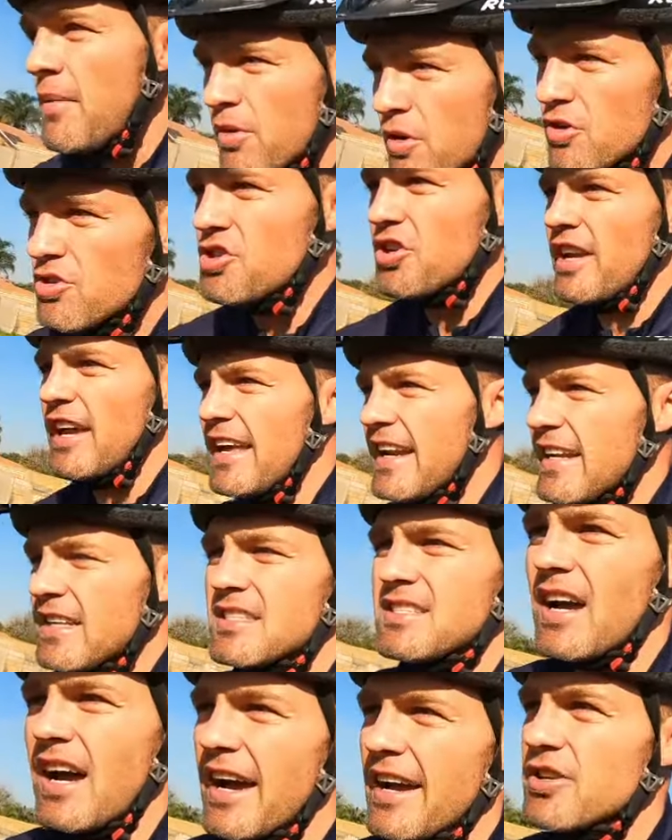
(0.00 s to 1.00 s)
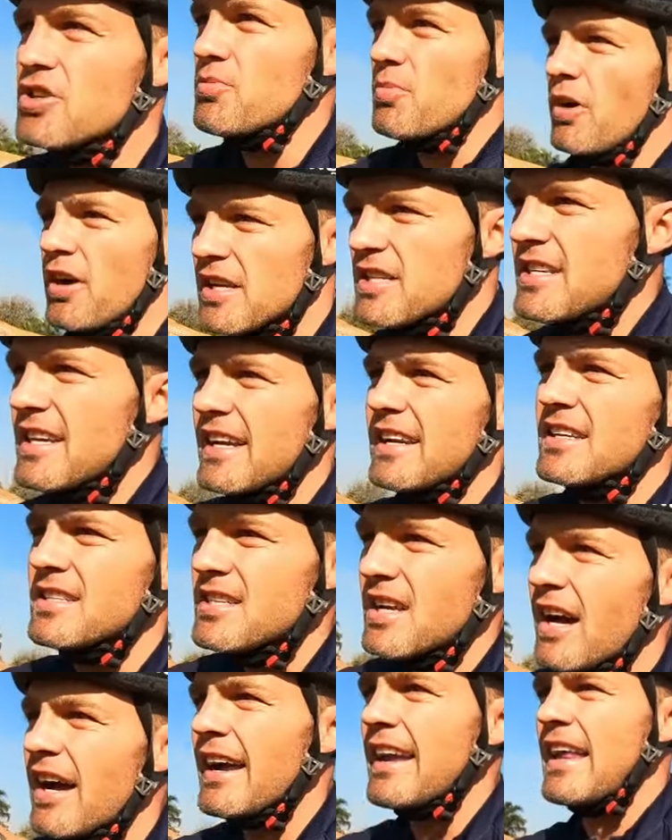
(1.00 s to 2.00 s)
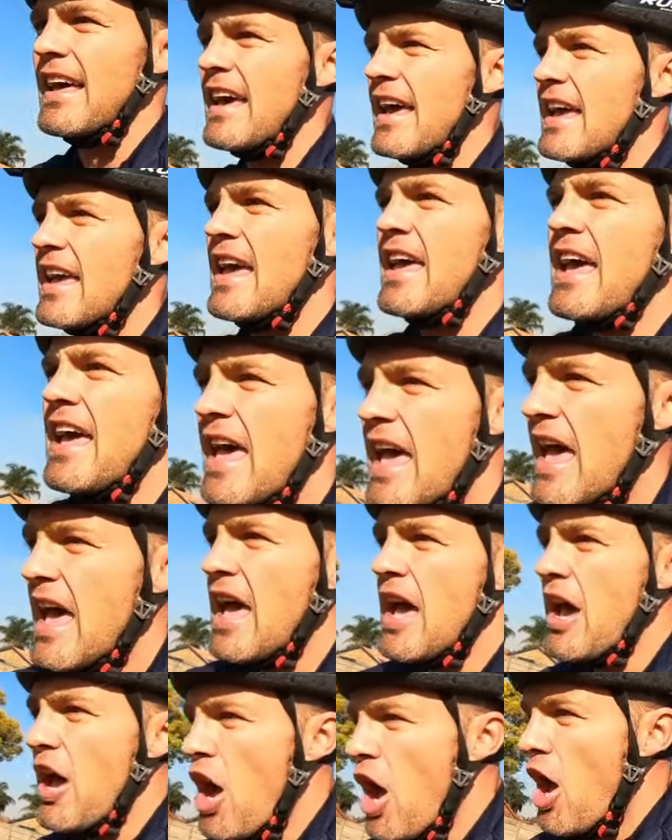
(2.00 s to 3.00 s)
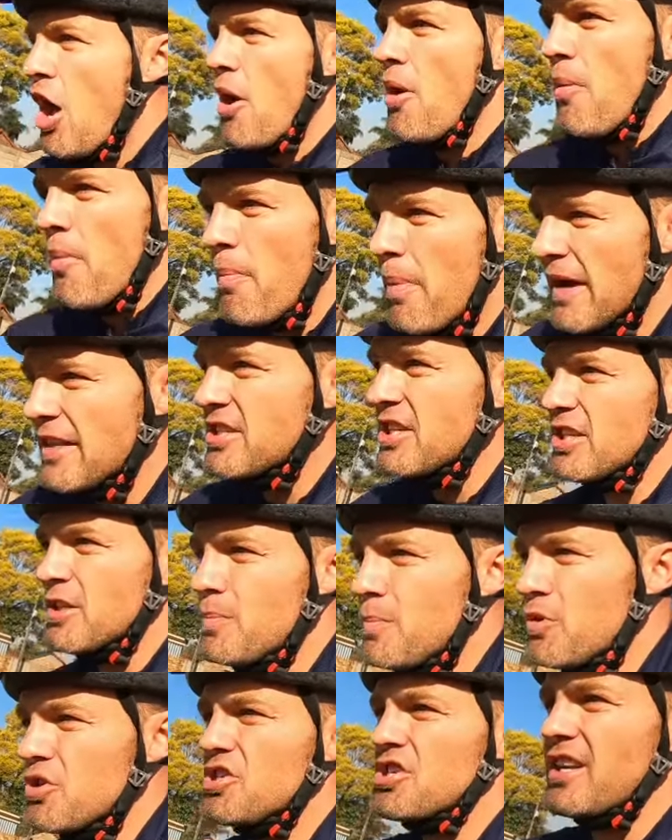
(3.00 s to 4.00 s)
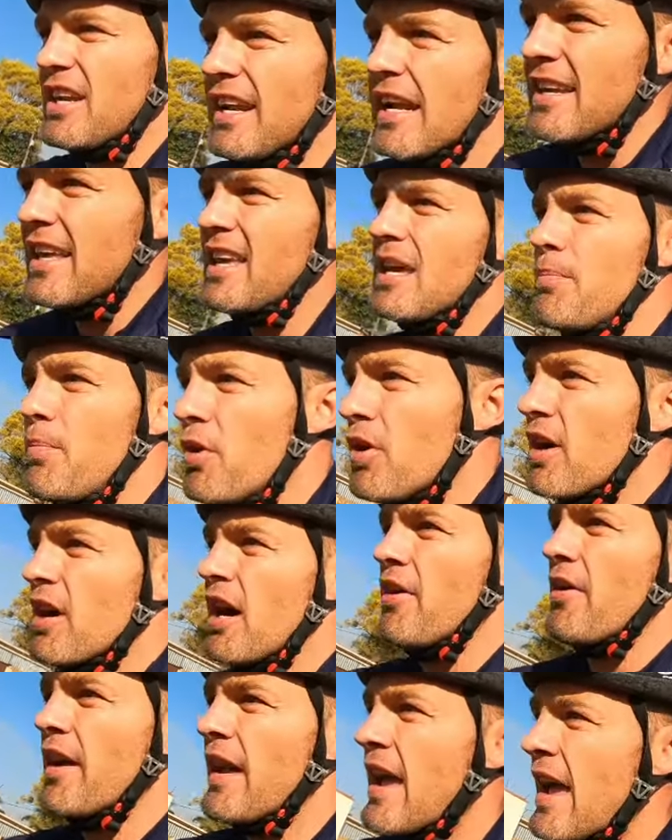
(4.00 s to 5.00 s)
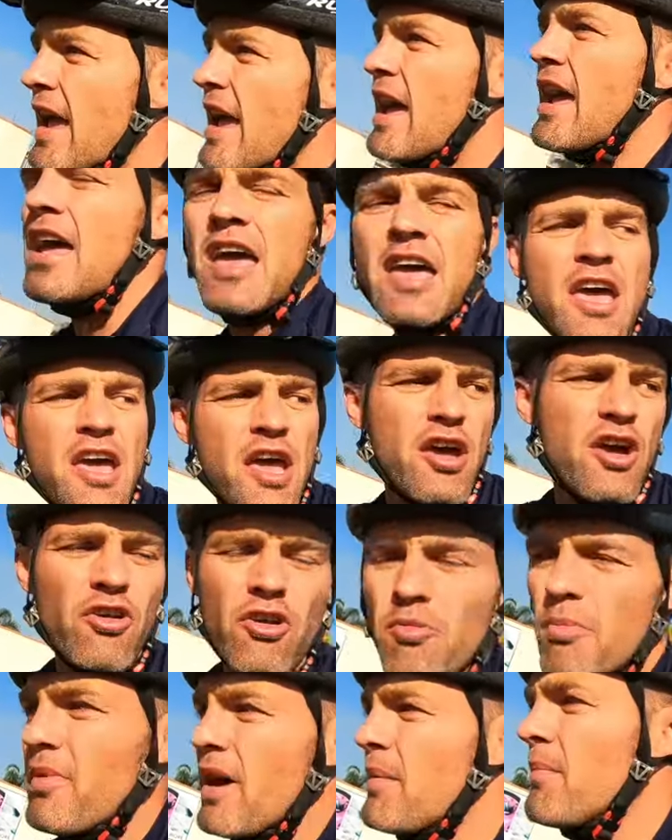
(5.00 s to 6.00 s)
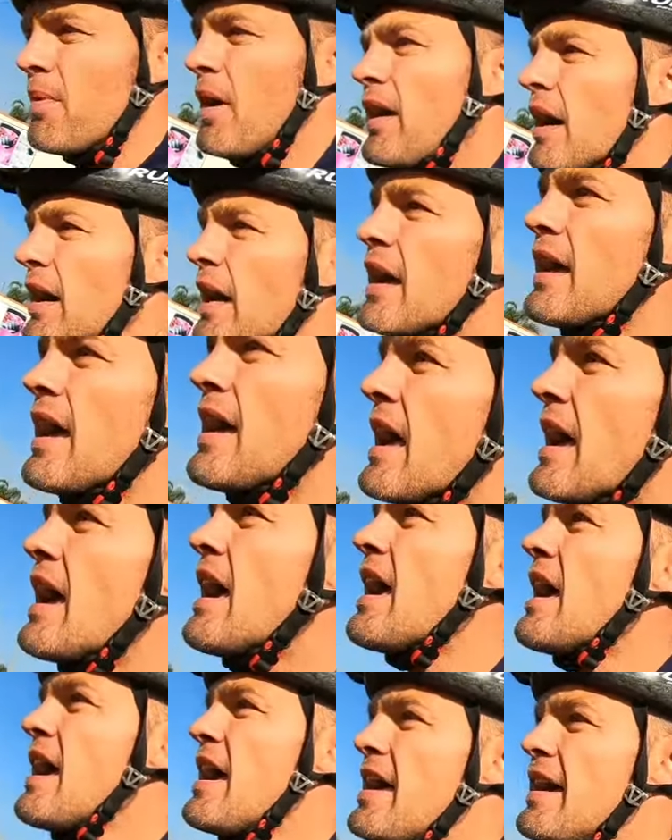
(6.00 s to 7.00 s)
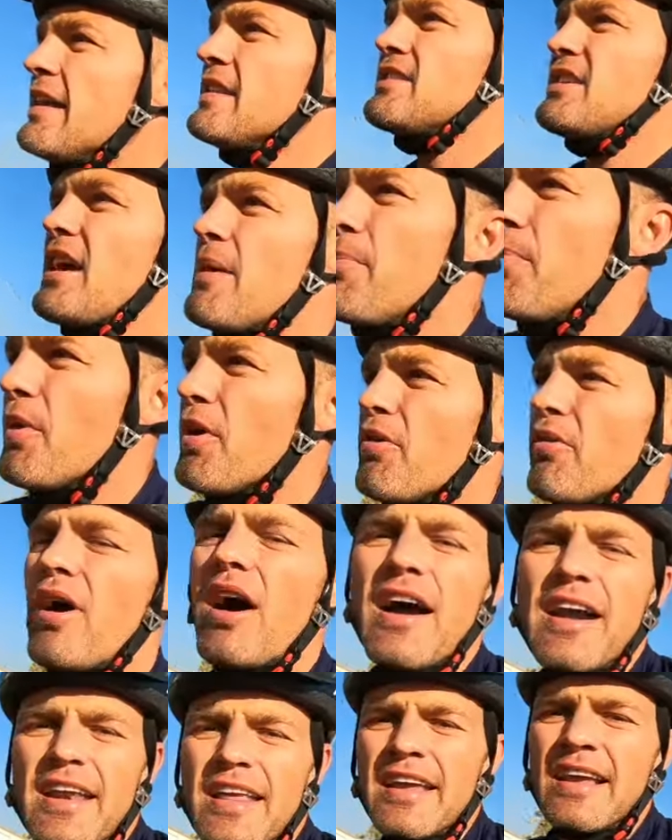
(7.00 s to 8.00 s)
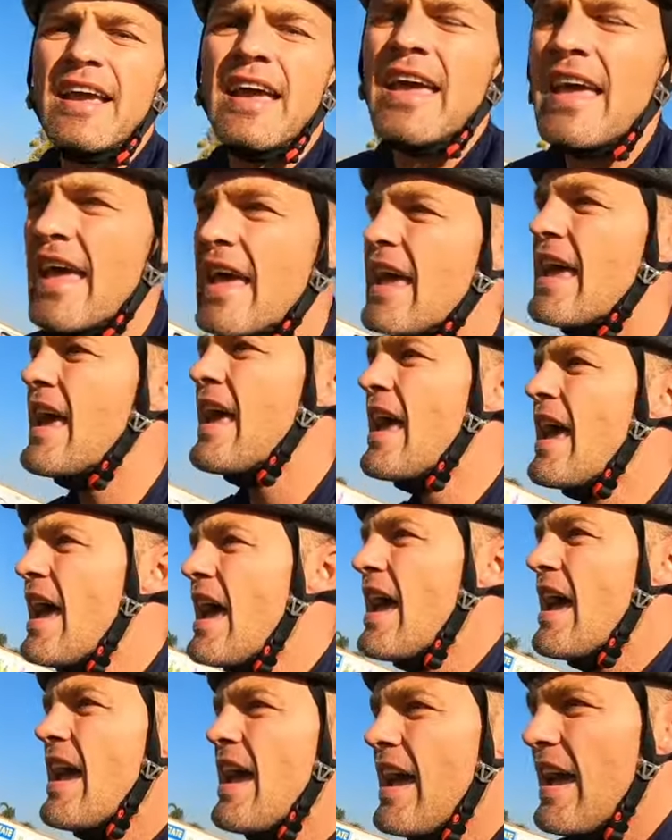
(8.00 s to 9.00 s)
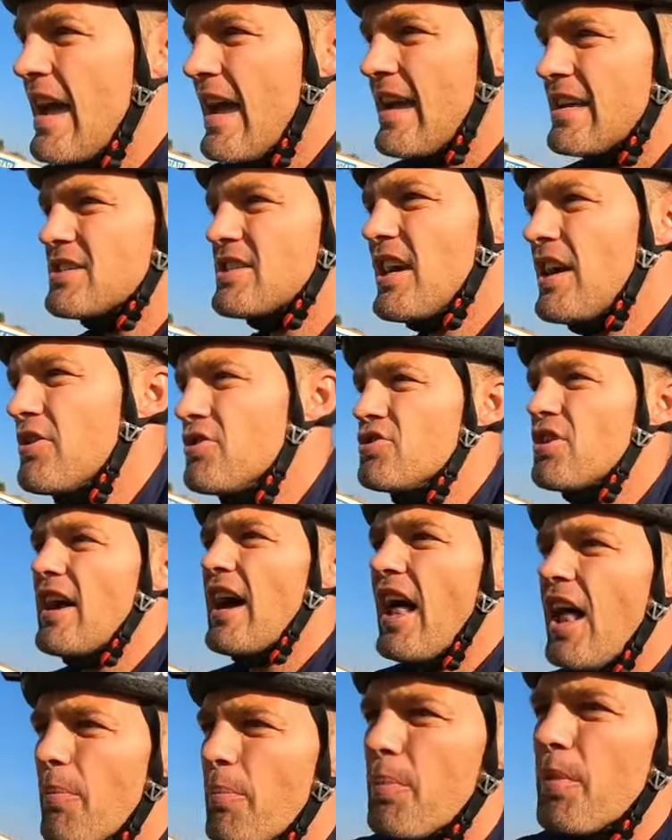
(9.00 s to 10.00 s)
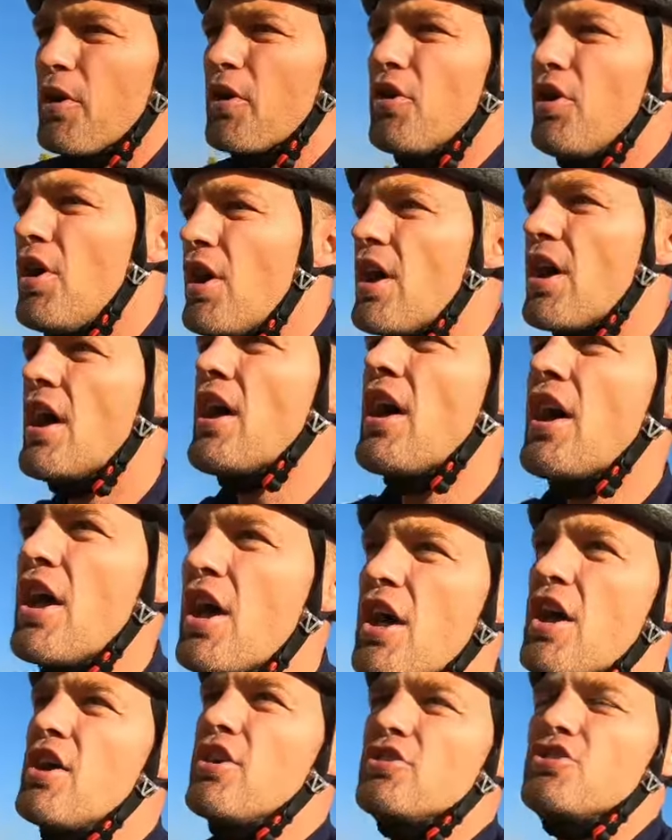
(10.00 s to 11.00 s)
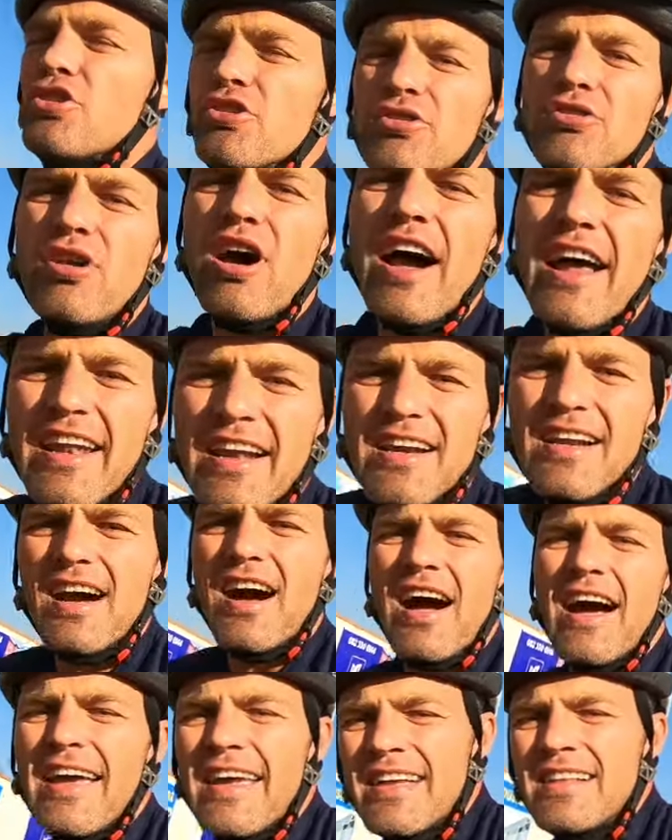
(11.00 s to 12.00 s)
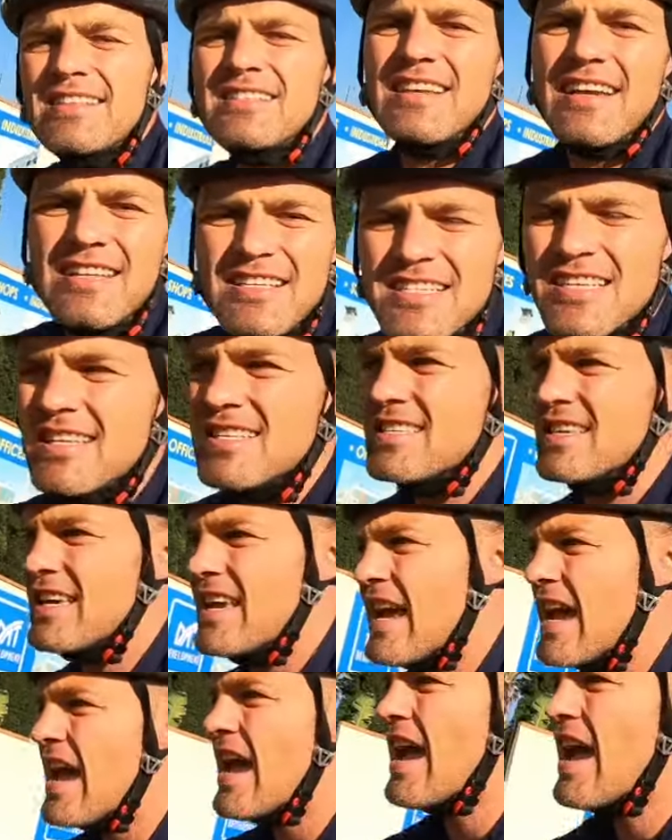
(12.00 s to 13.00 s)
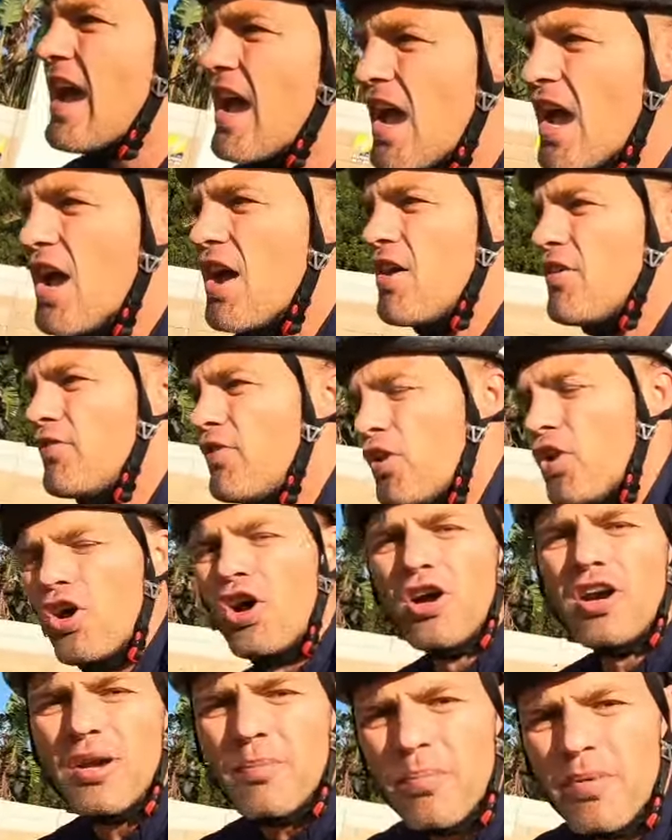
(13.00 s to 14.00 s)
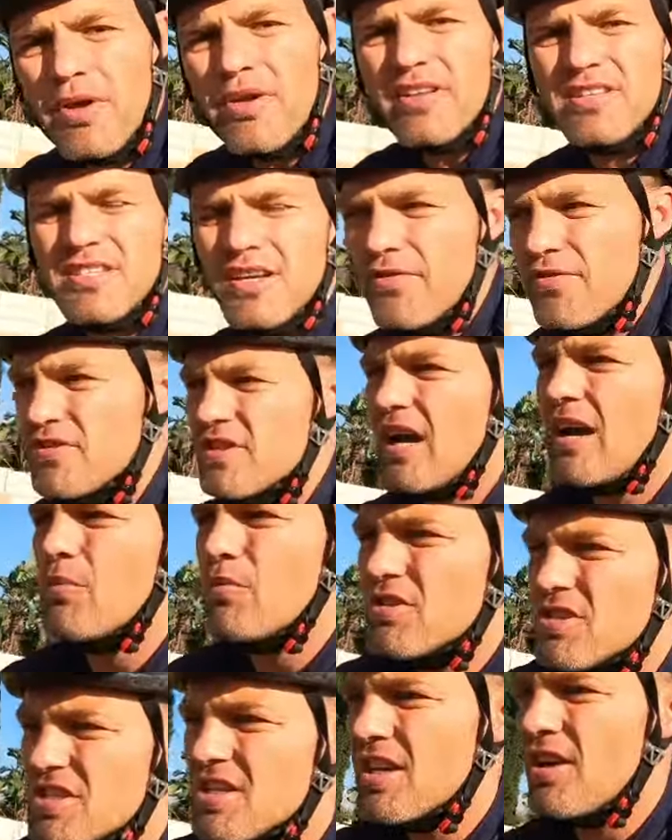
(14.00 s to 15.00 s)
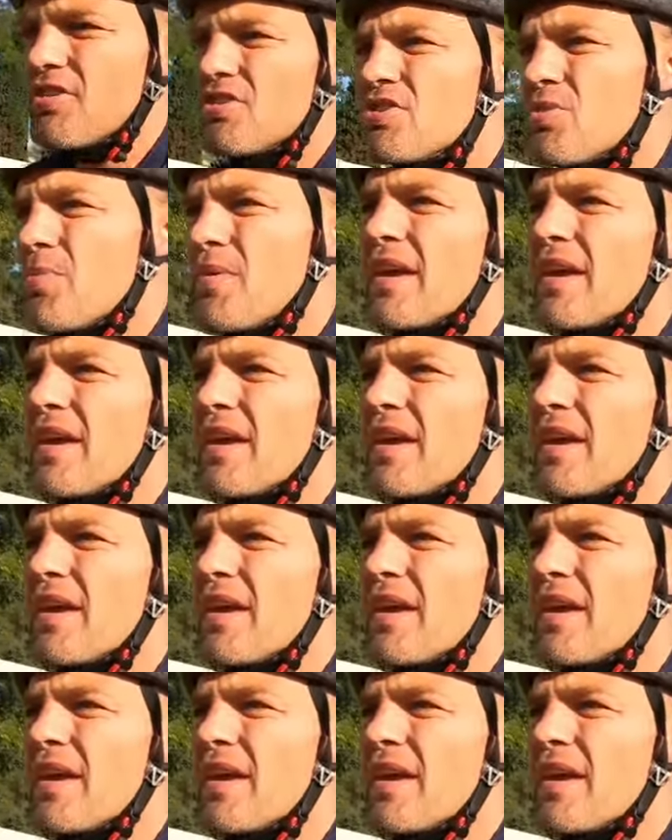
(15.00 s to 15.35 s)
because you're getting tired, your body's getting tired, but just push it and keep on going. Remember, tempo riding is going to help you to ride at a high intensity for longer periods of time, which is going to